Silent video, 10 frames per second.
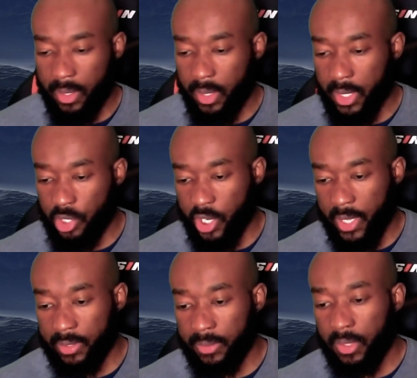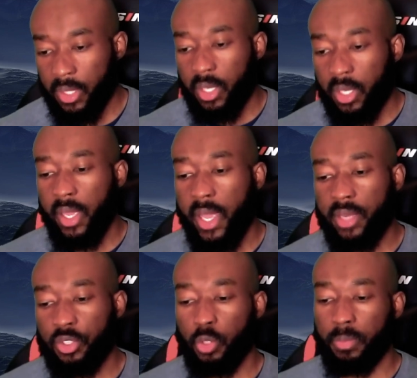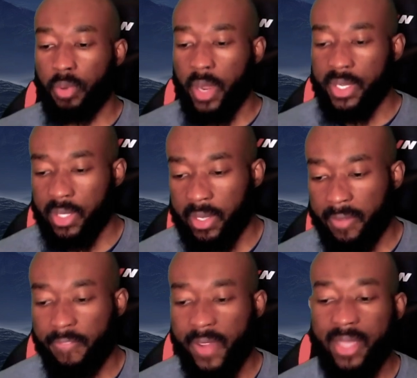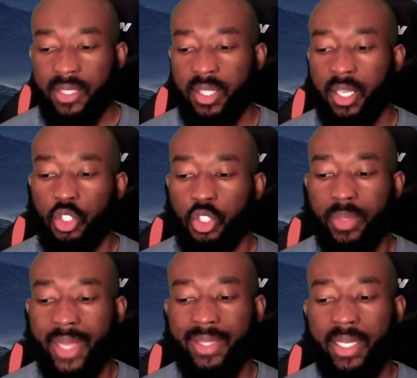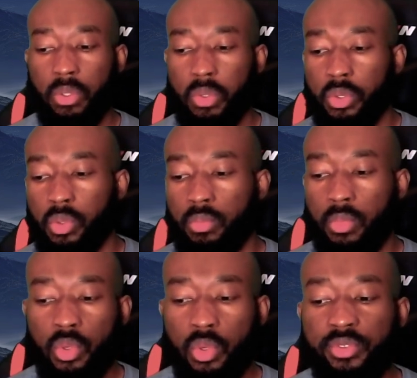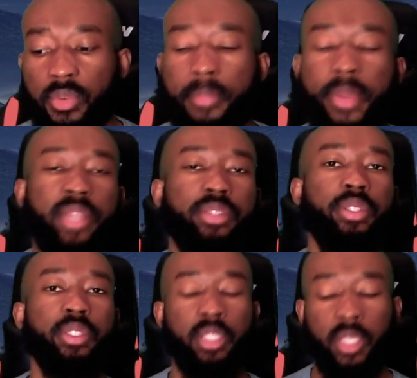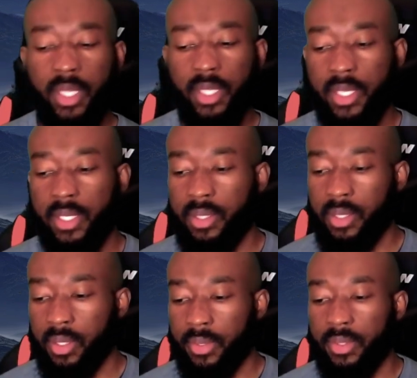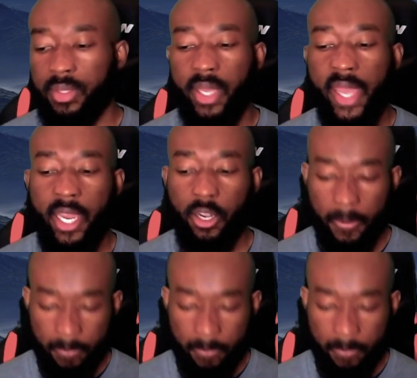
agile and surprisingly fast, so that they could move better in the air.